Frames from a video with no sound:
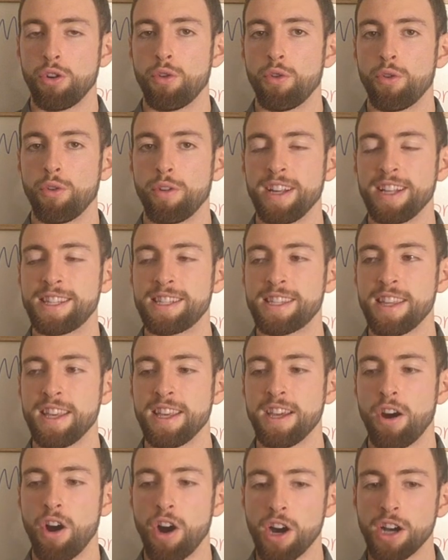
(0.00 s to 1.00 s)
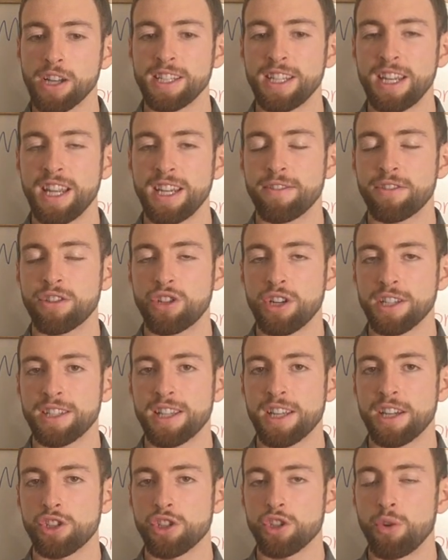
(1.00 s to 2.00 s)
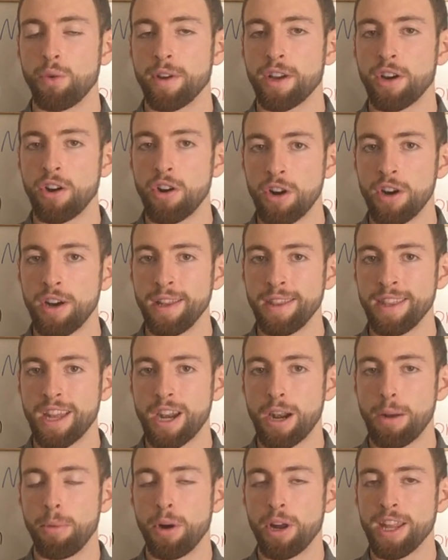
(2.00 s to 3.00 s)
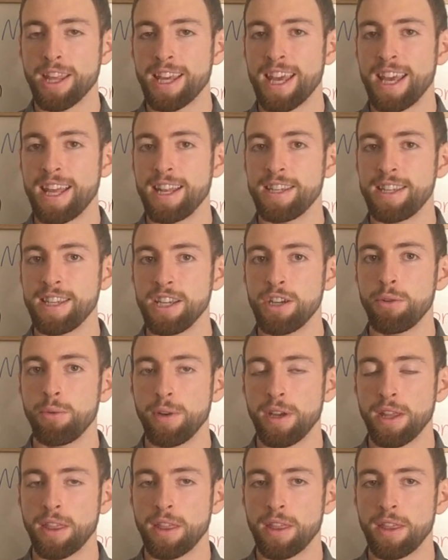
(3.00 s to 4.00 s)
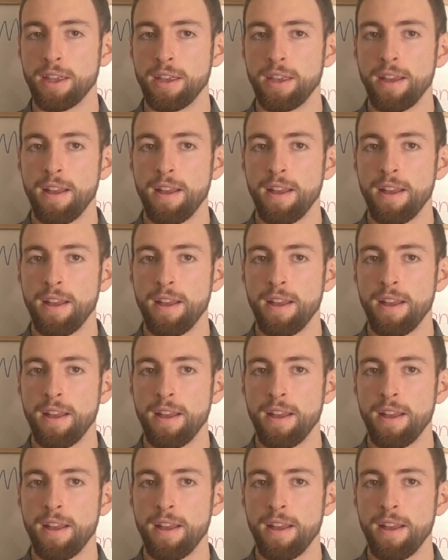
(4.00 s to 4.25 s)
or it's the oxidative stress that is going on that our body can't deal with,